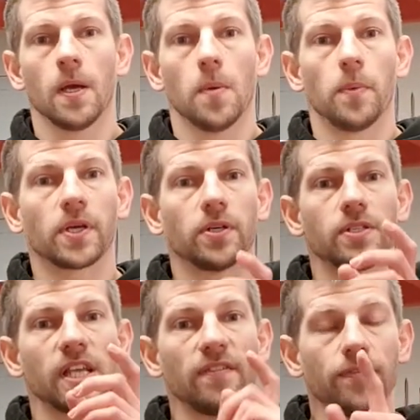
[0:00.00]
Because
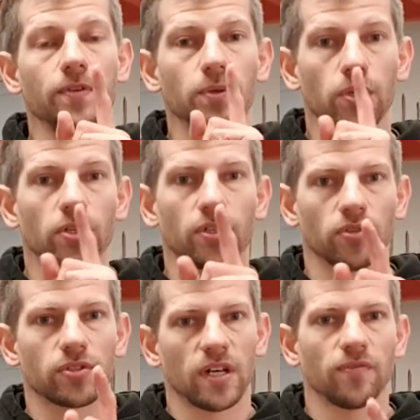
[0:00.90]
if you look at
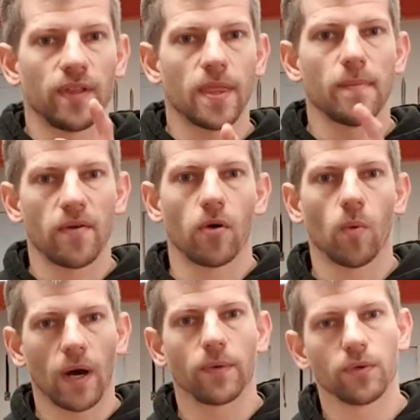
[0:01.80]
yourself in the mirror
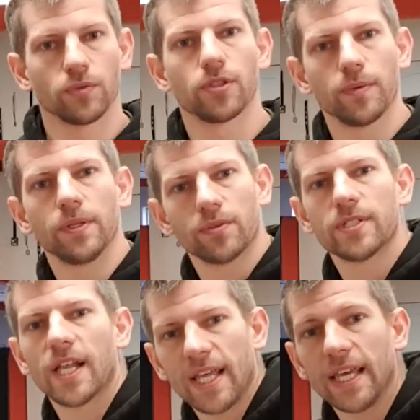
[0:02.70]
while you're doing your
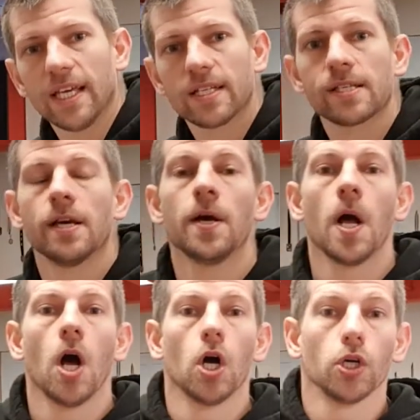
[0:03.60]
techniques,
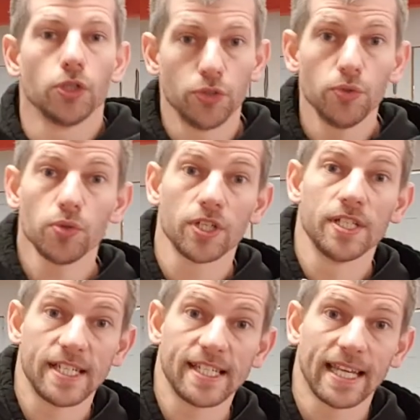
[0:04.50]
you can
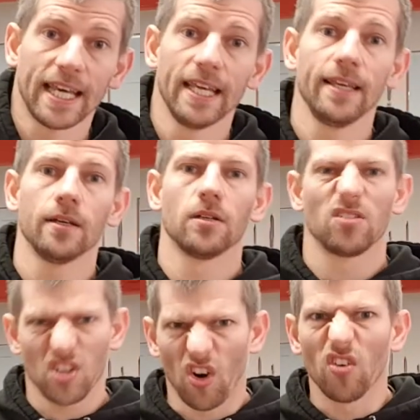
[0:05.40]
see,
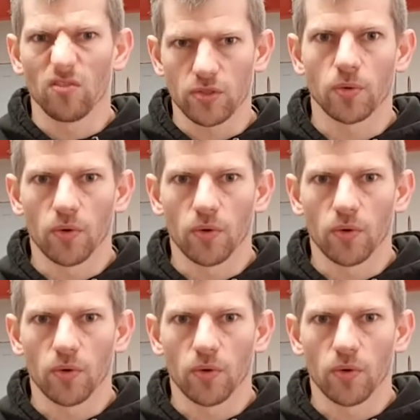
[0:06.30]
to a